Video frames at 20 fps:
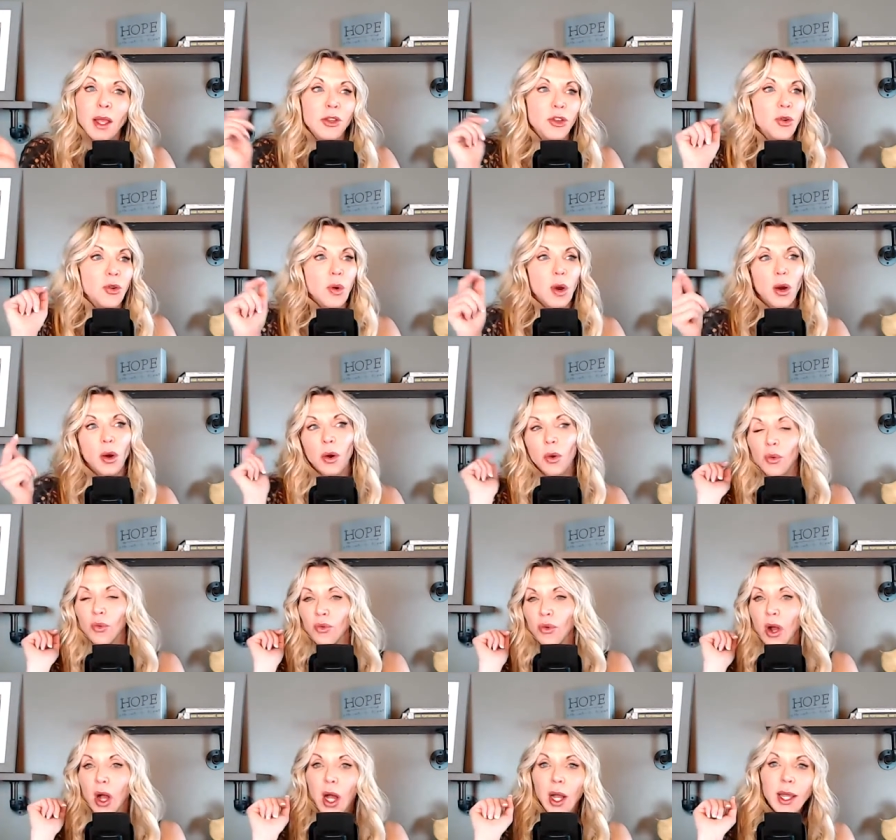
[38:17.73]
and you are
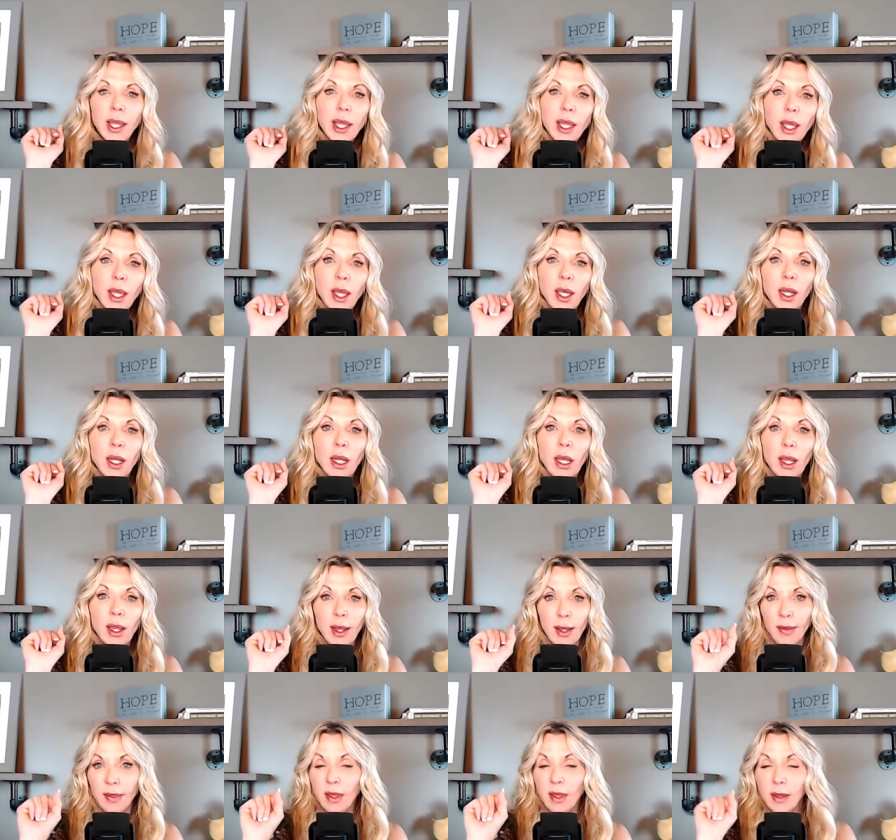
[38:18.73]
rocking it
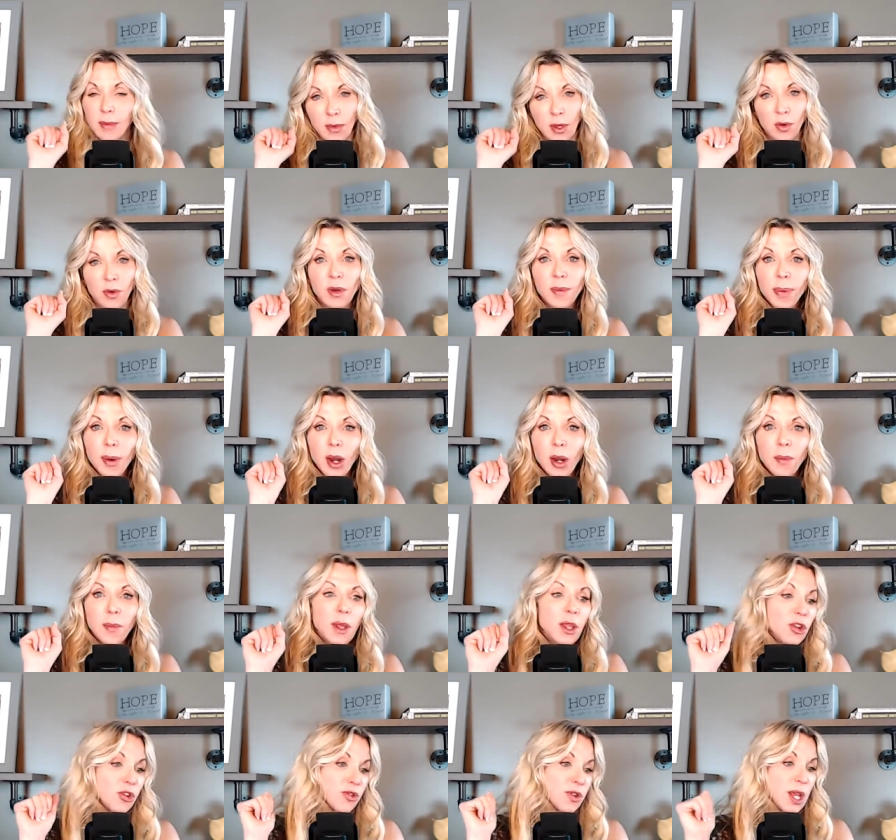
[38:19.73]
in the immune
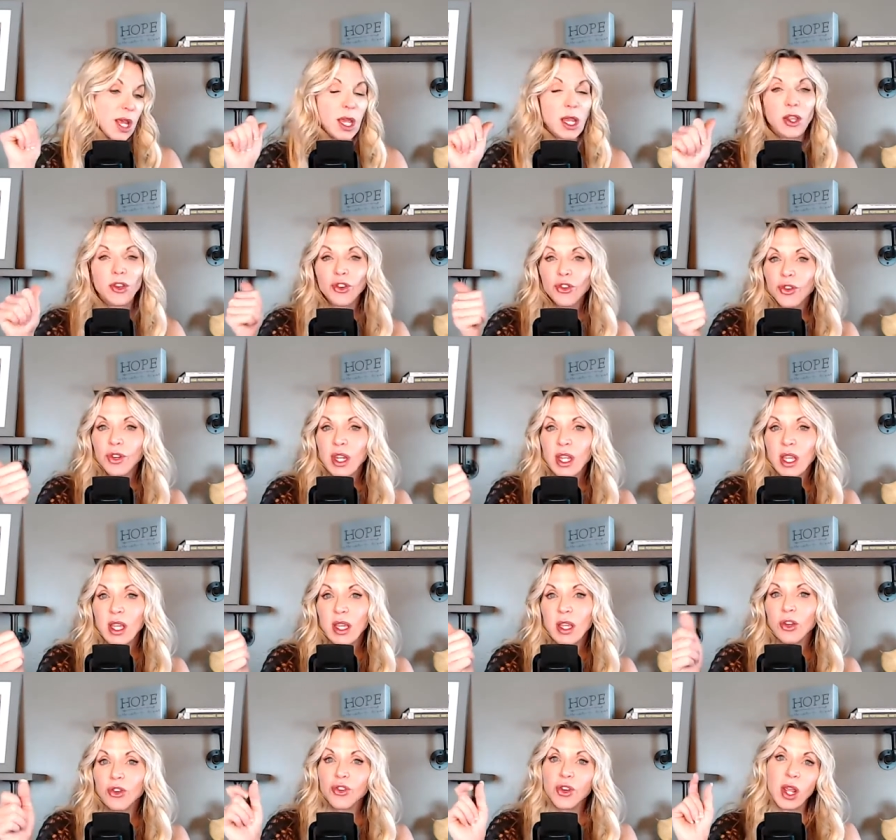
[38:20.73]
department, you're taking your
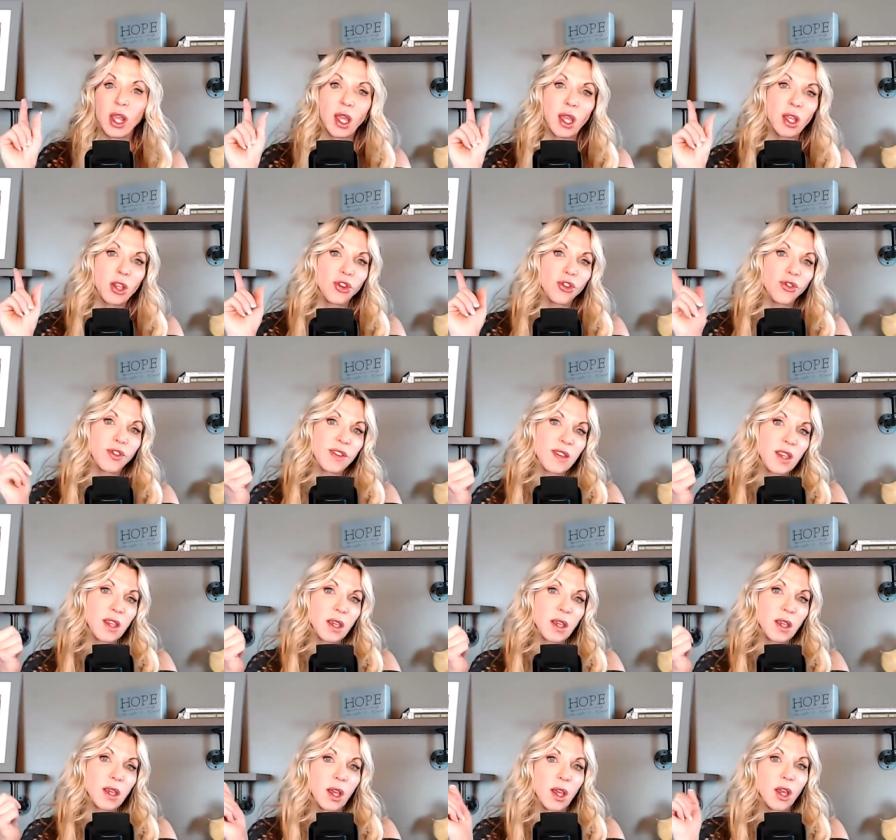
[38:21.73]
D, you're taking your
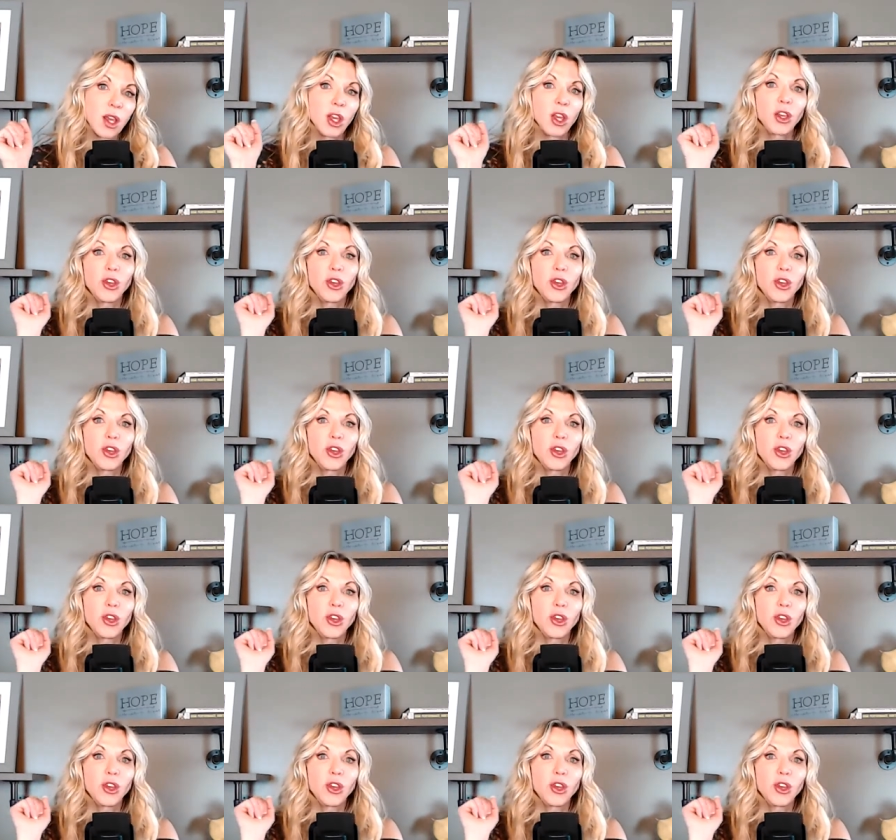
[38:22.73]
C,